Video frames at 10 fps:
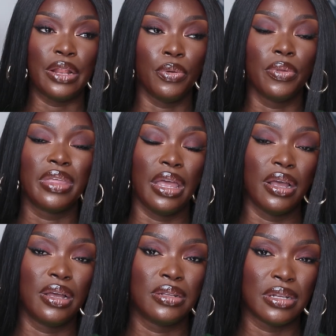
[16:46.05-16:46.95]
I don't
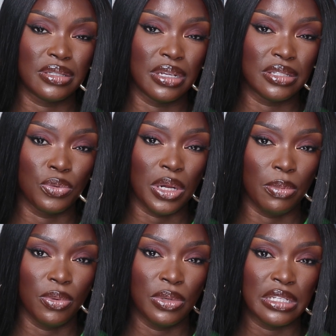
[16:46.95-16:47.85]
think this is what
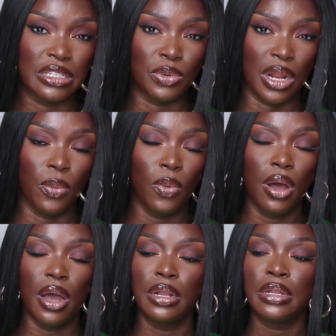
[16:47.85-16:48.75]
I
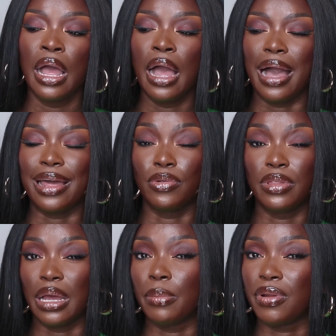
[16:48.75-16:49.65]
want. I
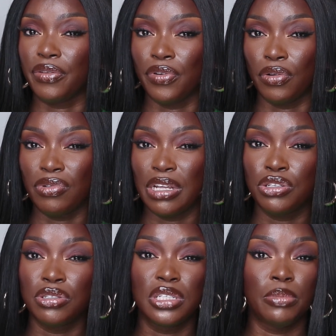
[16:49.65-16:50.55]
don't think I'm ready for a
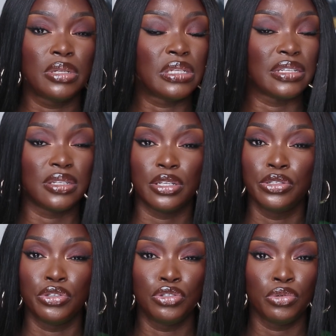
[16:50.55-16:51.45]
relationship. This has
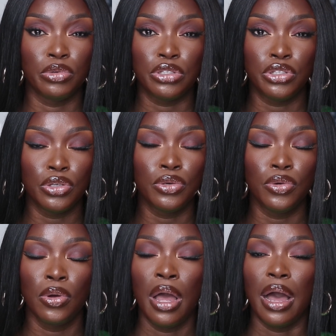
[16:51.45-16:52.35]
nothing to do with
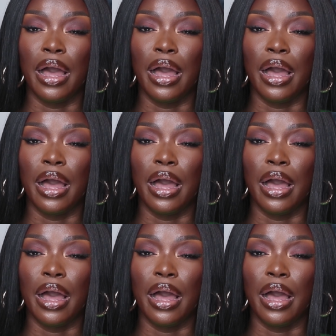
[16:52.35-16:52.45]
you.